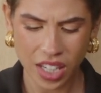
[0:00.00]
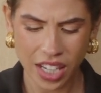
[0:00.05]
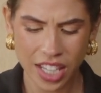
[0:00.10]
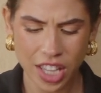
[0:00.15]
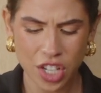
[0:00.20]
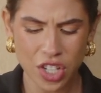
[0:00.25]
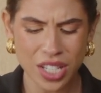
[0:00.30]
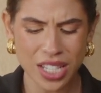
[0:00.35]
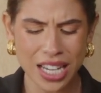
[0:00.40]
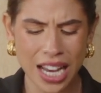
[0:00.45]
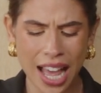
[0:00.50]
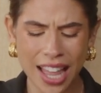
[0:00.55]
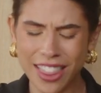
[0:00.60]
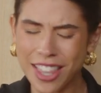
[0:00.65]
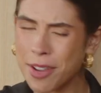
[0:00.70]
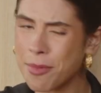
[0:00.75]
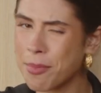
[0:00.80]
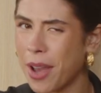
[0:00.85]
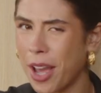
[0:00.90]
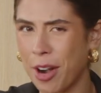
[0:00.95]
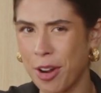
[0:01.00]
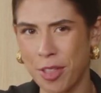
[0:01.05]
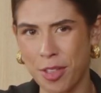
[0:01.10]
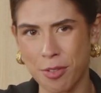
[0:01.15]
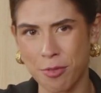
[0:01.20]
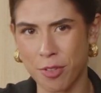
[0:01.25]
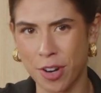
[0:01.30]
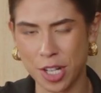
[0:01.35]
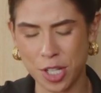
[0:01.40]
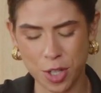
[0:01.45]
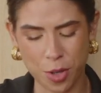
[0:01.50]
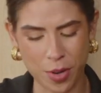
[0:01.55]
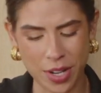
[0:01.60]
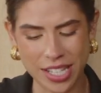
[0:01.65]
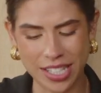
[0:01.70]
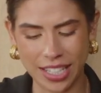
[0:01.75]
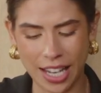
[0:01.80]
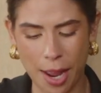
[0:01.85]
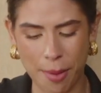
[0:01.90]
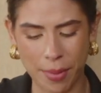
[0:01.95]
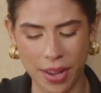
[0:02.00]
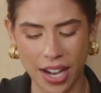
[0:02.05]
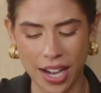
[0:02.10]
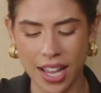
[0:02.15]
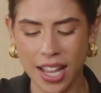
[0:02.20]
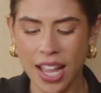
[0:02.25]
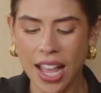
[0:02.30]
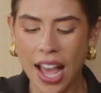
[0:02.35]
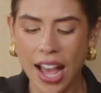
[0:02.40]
And there's nothing better than fresh squeezed lemon.